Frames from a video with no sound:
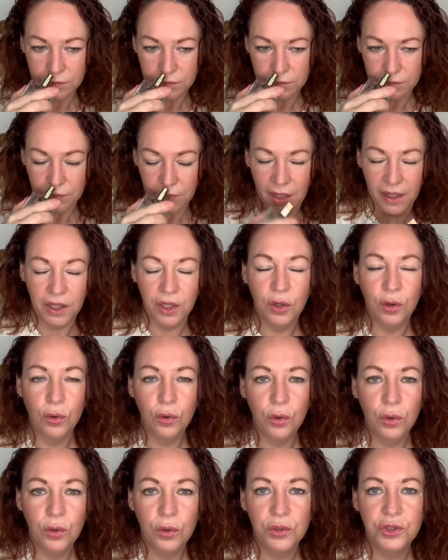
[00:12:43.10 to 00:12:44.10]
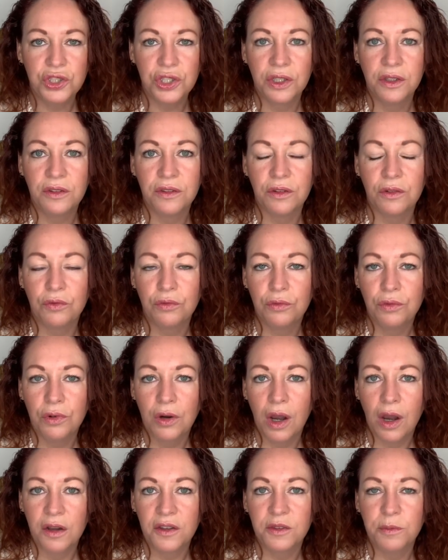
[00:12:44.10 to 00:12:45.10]
A gorgeous
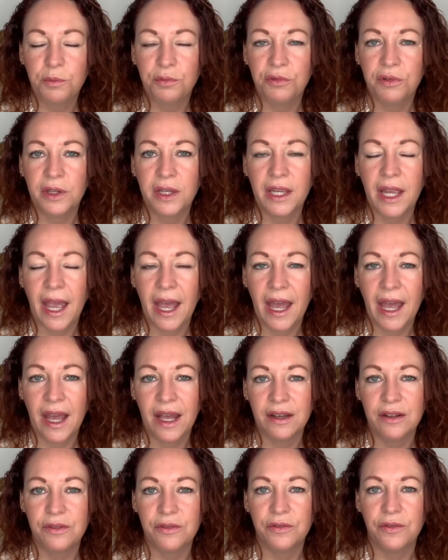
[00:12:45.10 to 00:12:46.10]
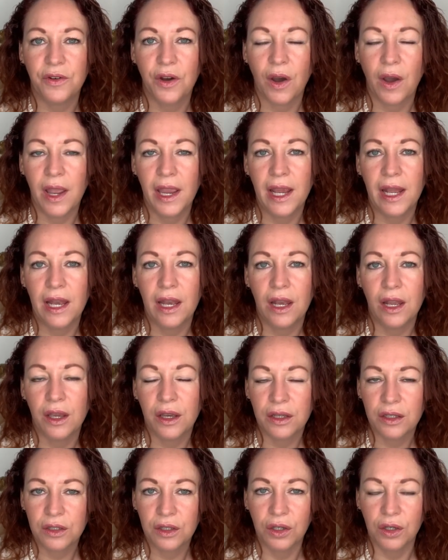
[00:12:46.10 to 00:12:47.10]
raspberry and violet
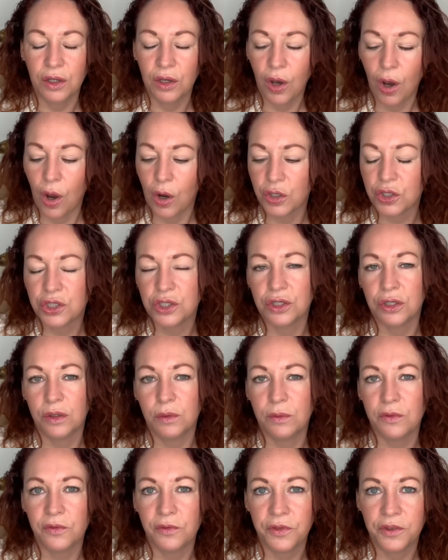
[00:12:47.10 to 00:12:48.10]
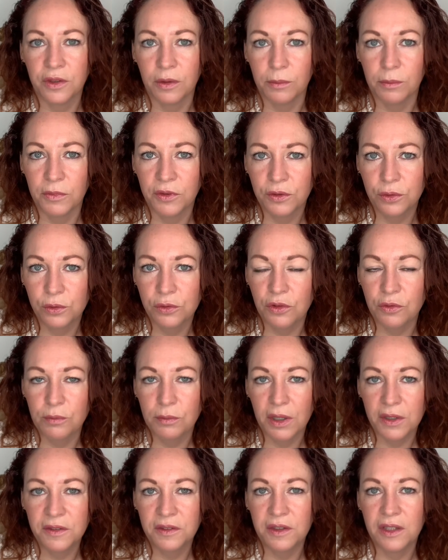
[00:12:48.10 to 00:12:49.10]
concoction with some sort of
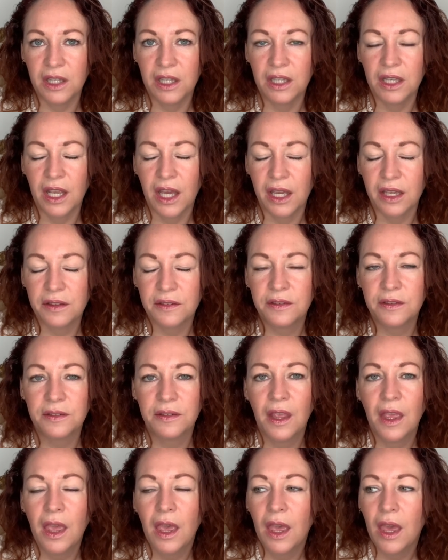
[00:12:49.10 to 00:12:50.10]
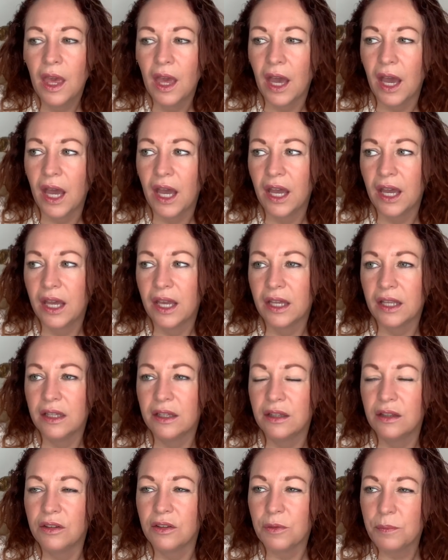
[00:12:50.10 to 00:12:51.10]
muskiness
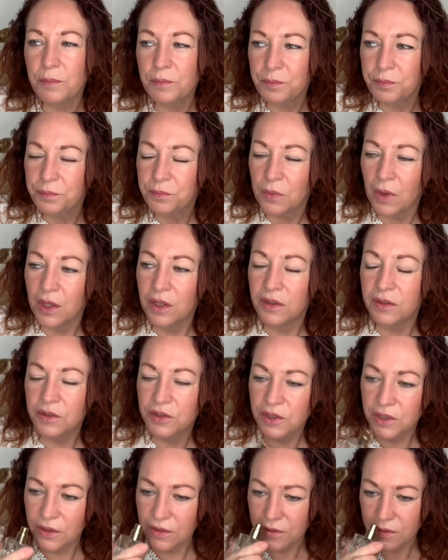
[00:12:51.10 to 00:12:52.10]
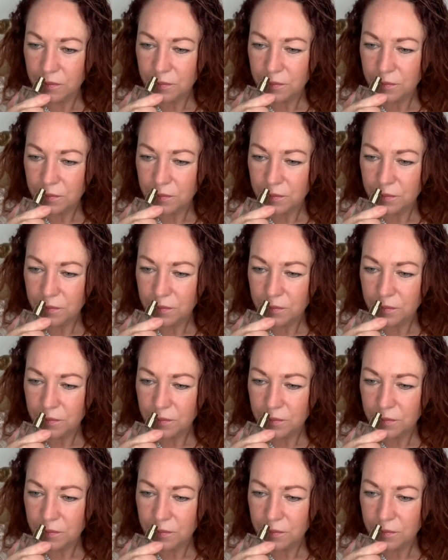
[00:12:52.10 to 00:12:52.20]
and it's just